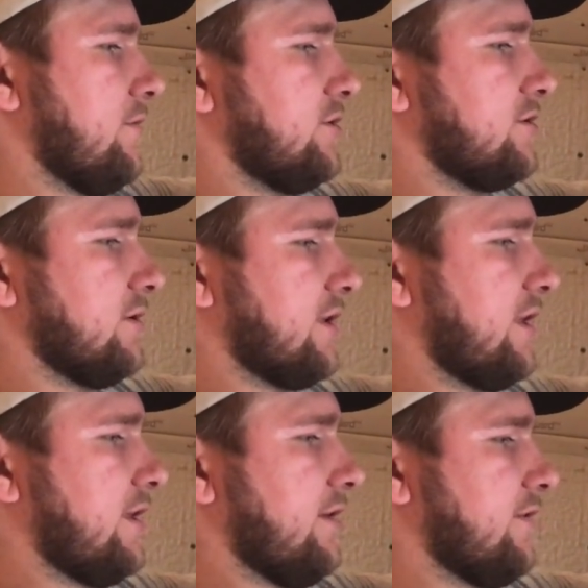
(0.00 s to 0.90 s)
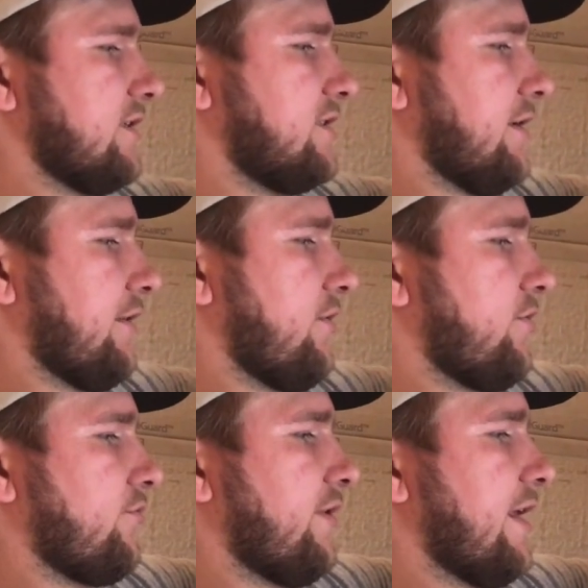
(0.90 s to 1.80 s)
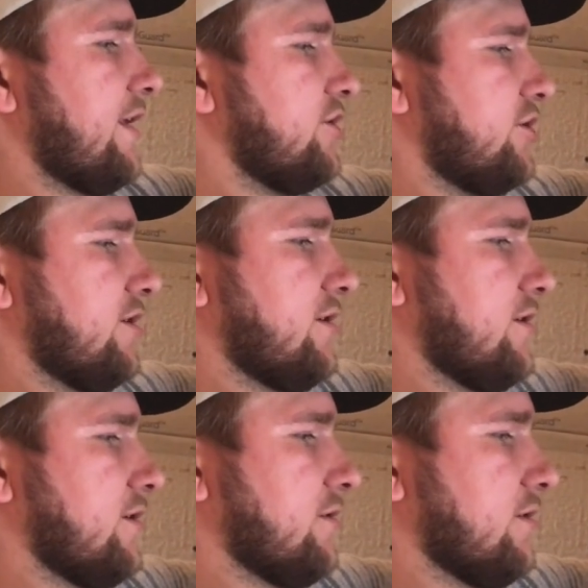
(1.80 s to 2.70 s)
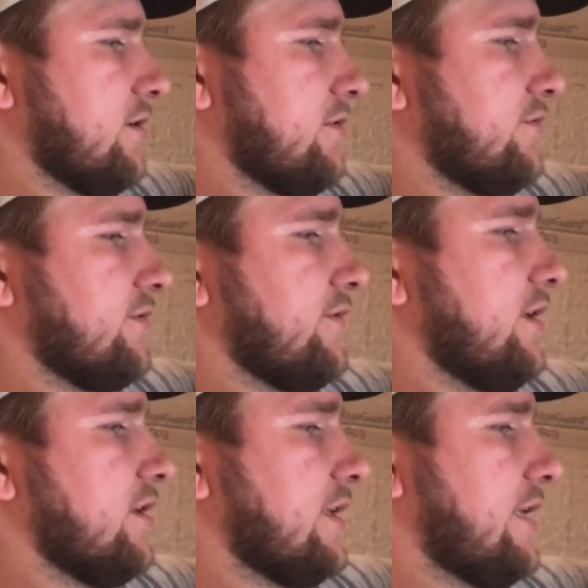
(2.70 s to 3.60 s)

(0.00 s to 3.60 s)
which will give us a 3-inch reveal